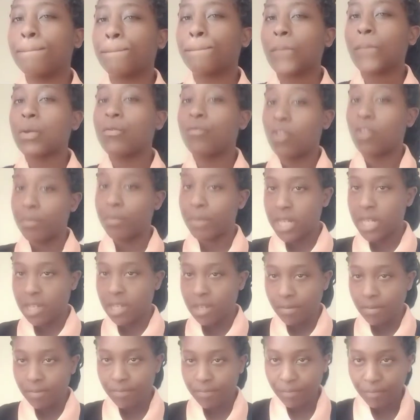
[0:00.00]

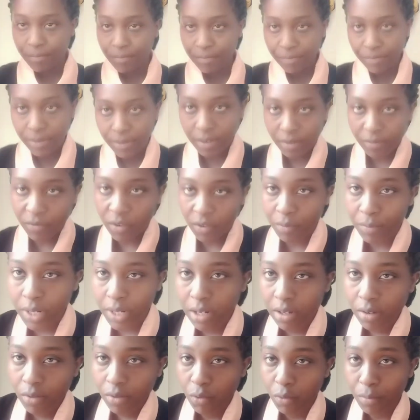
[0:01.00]
vomiting.
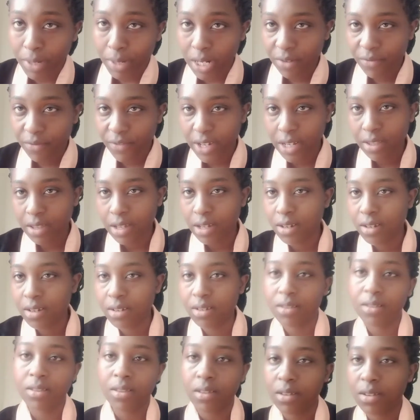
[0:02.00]
You might find that
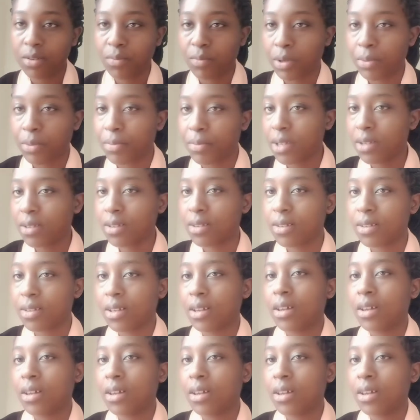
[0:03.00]
these babies,